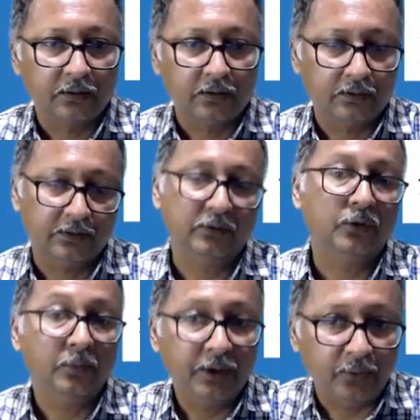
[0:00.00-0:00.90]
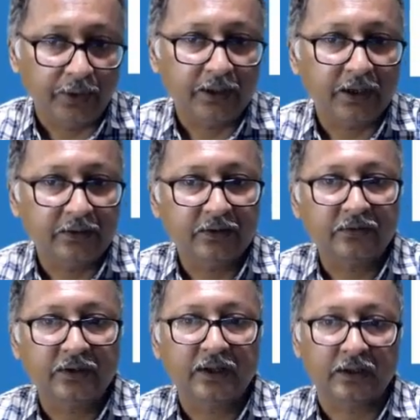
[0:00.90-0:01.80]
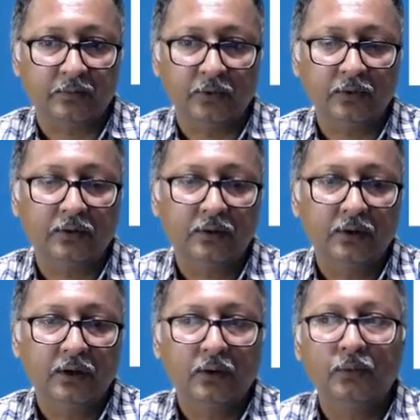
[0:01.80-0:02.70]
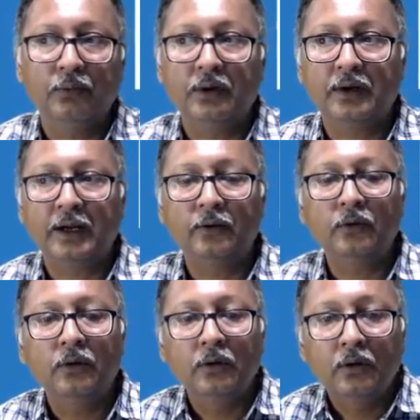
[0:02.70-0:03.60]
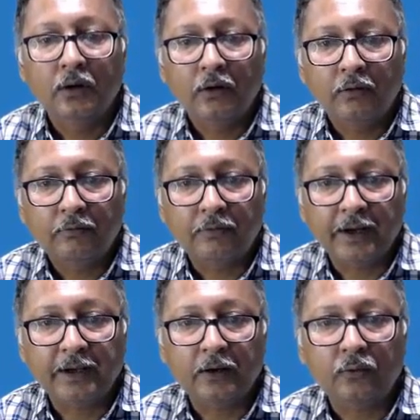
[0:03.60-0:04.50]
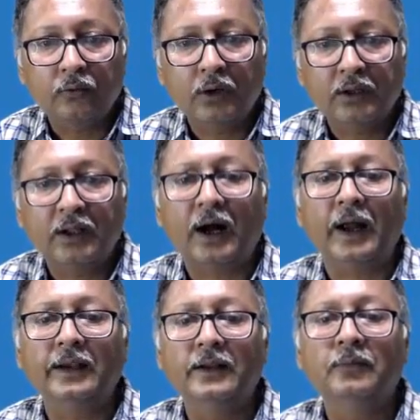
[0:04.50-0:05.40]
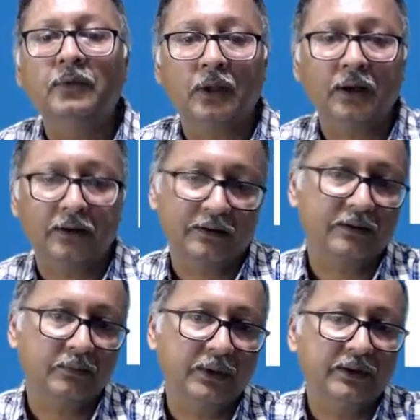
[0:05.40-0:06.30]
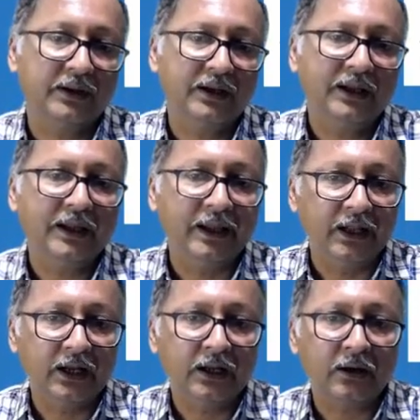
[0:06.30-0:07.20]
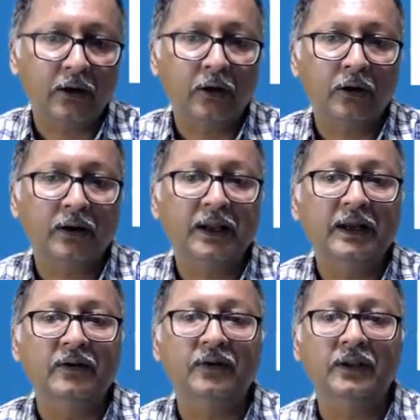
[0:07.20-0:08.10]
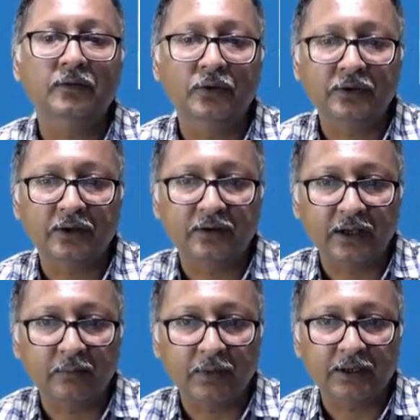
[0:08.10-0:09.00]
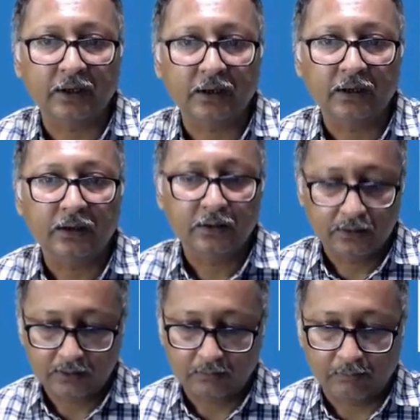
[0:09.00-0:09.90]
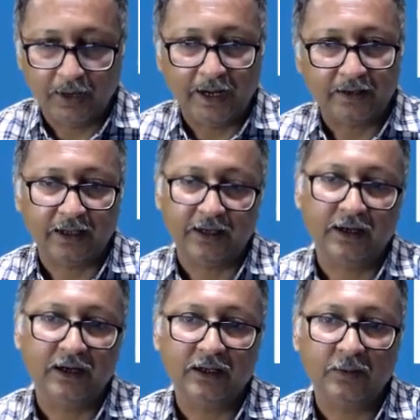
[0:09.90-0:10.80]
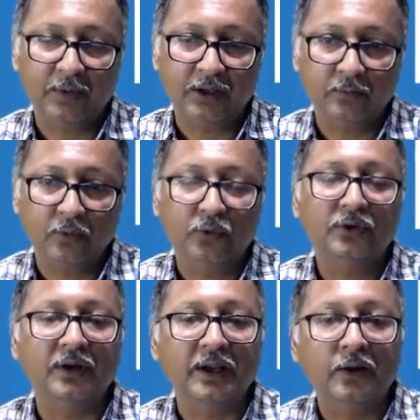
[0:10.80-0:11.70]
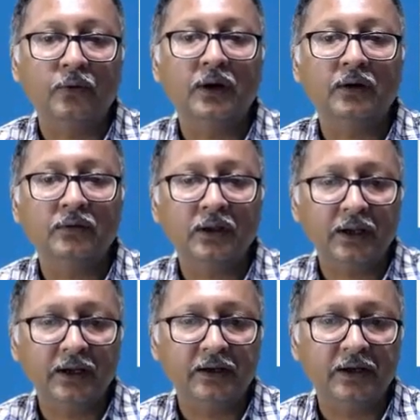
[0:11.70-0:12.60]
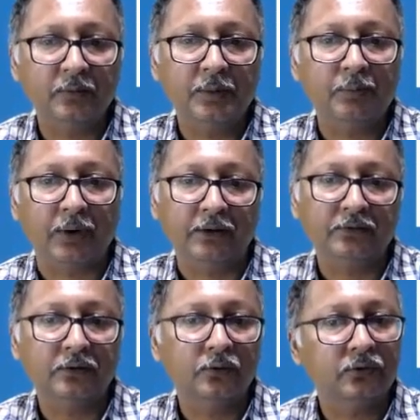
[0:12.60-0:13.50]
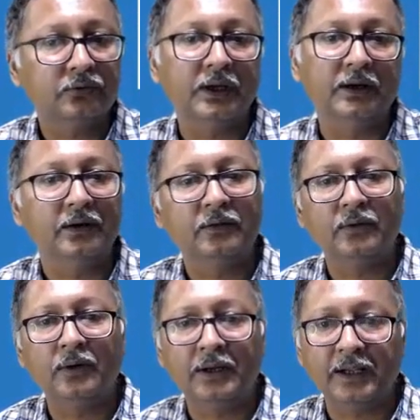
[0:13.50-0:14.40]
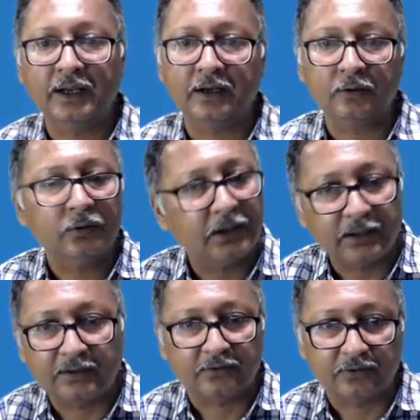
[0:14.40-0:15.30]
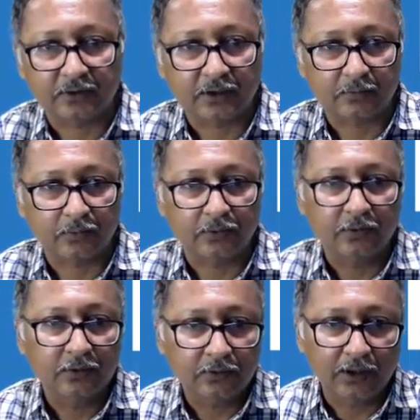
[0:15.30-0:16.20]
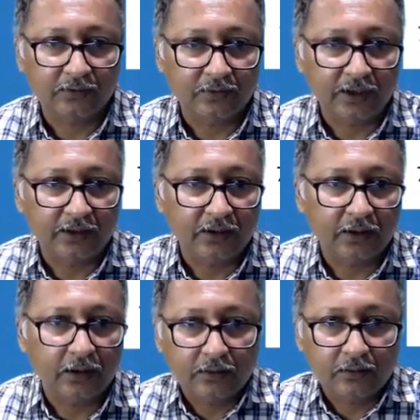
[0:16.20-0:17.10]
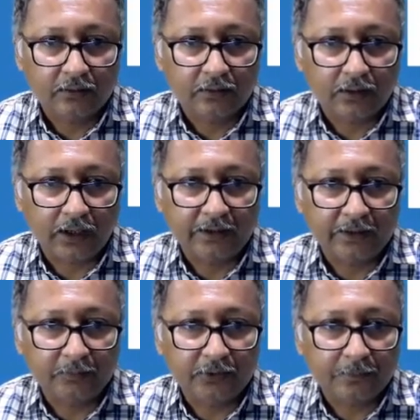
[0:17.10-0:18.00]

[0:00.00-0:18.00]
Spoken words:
Since we will be doing the adjusted cash book, we will try to find out what are the items are basically error or entries which are done by the bank directly in the passbook which requires an entry to be passed. Those entries we will take it into the adjusted cash book. So let's read the items.